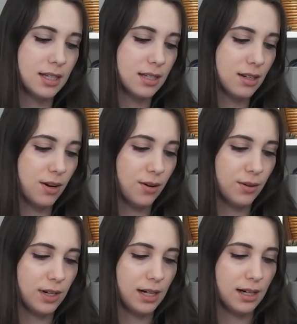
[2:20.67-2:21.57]

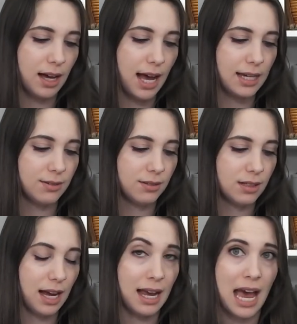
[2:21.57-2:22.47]
So I don't,
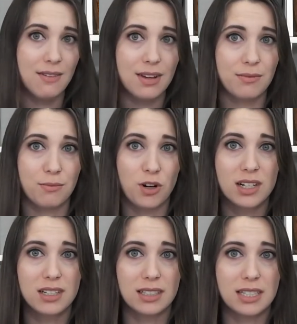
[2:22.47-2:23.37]
I haven't
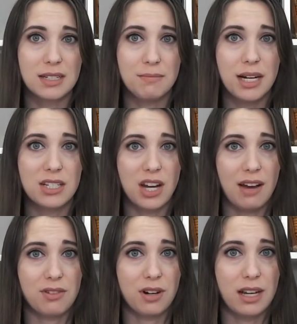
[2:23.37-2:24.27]
worked on this much
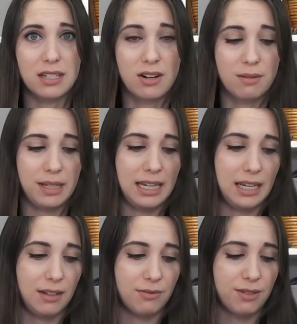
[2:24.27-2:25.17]
after I started
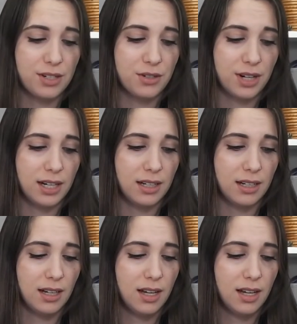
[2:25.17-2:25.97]
getting frustrated,